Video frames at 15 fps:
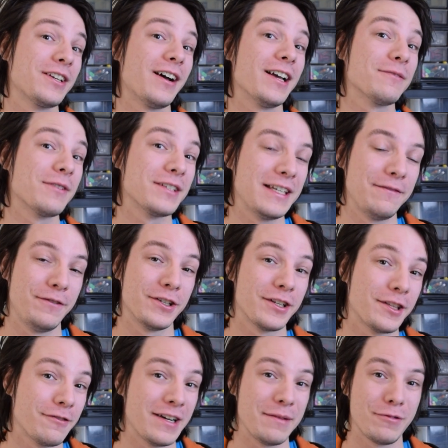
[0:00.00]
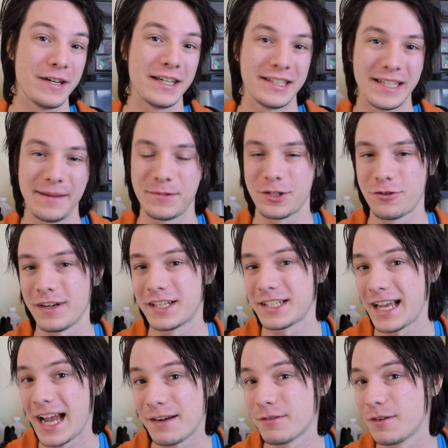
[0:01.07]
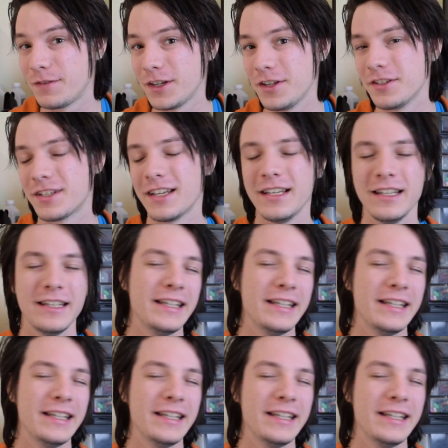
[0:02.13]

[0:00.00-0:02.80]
guys, want to see future 3D printing tips, tricks, and reviews,